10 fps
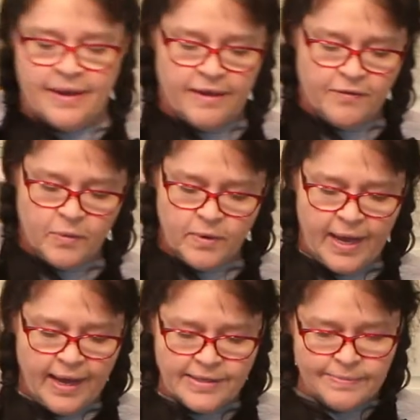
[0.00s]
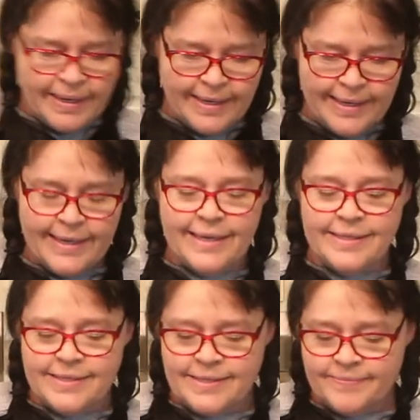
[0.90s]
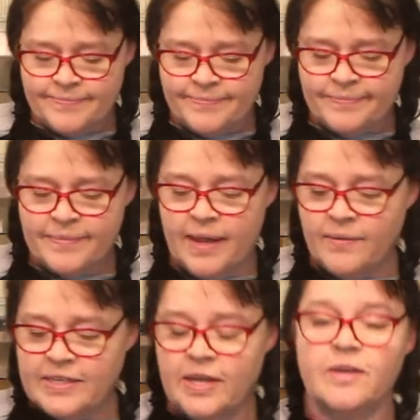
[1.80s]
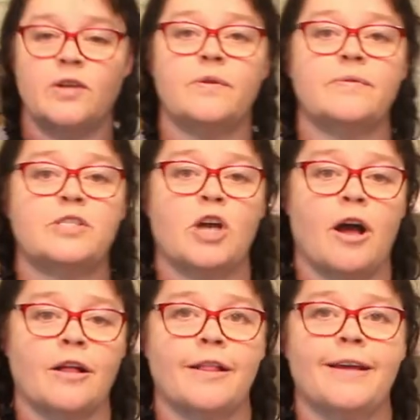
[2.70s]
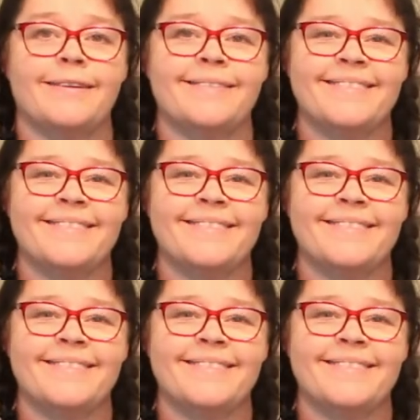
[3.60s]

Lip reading: If you were to ask my kids, they would tell you it was chocolate.